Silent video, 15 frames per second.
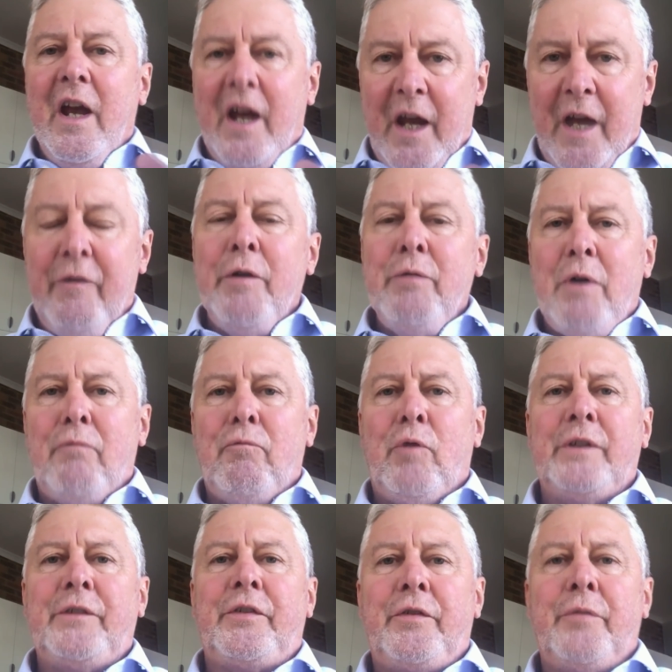Everyone
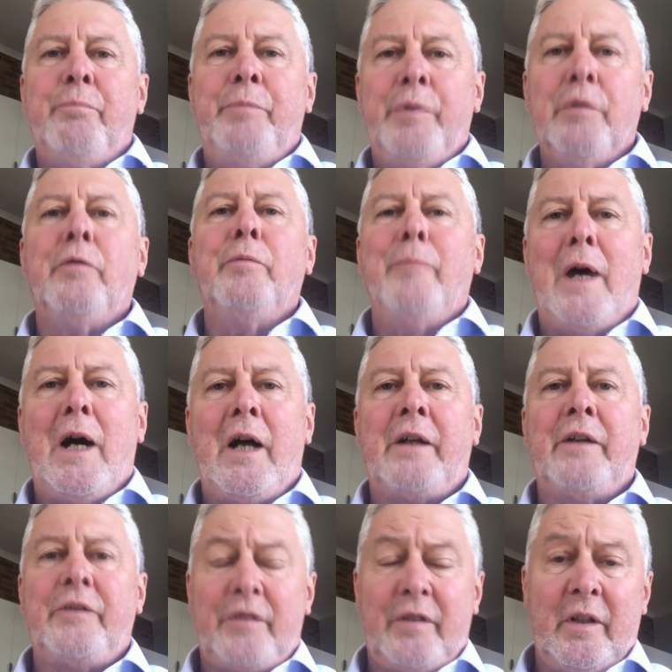wants to build
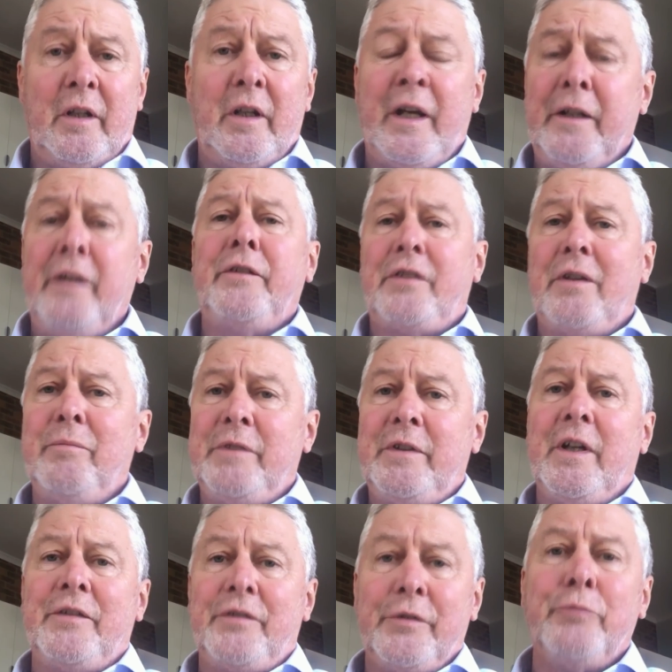market share and in some
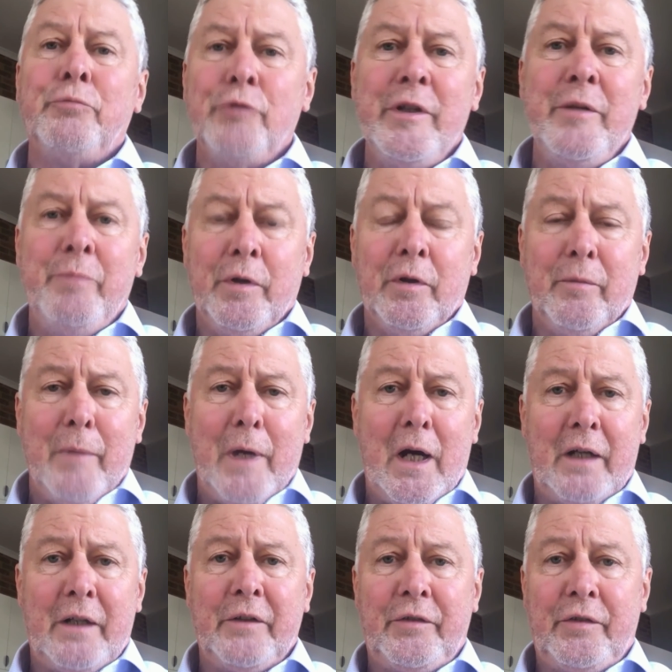cases rebuild
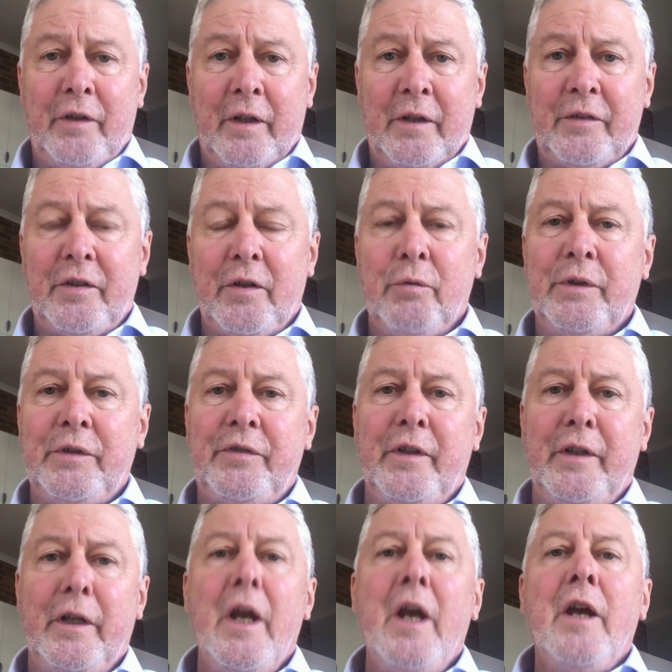market share. So we're
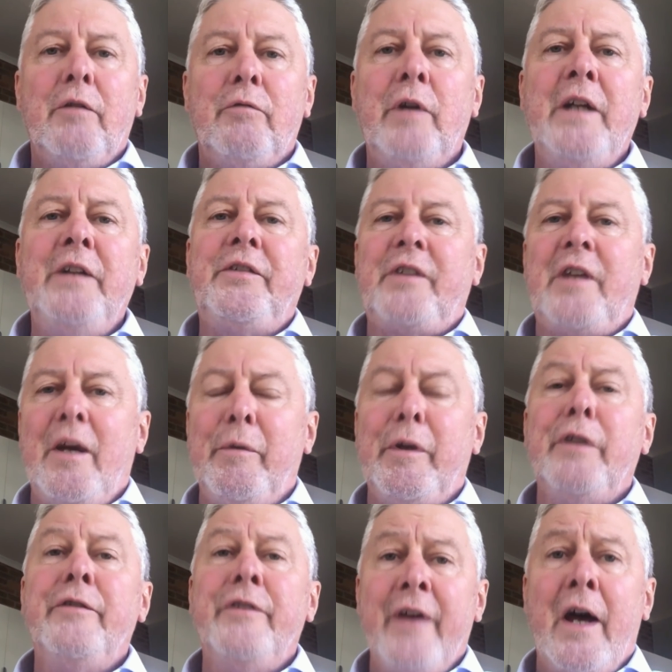seeing rates
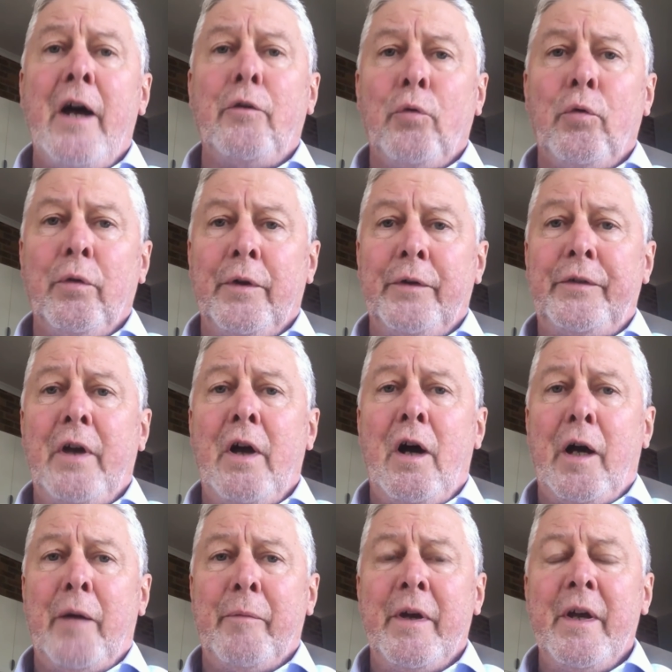coming down all the time.